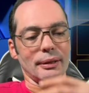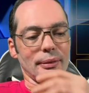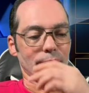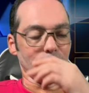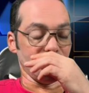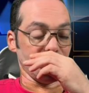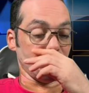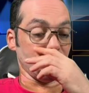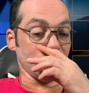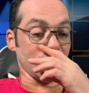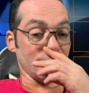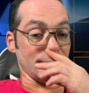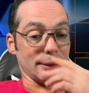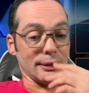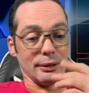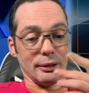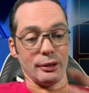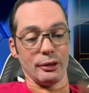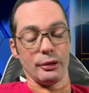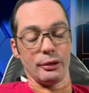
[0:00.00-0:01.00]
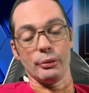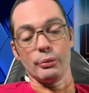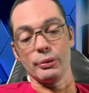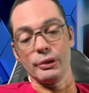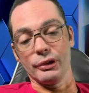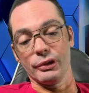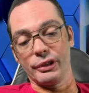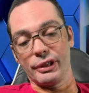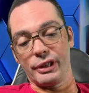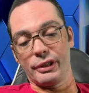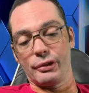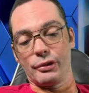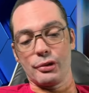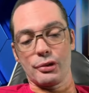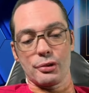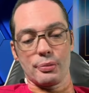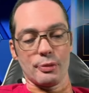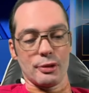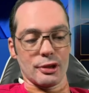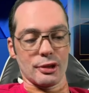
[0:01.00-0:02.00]
but you will need
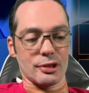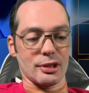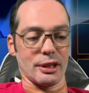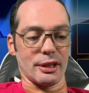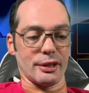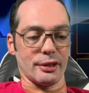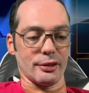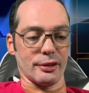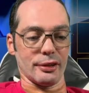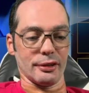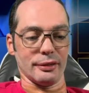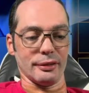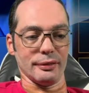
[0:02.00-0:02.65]
those books later on.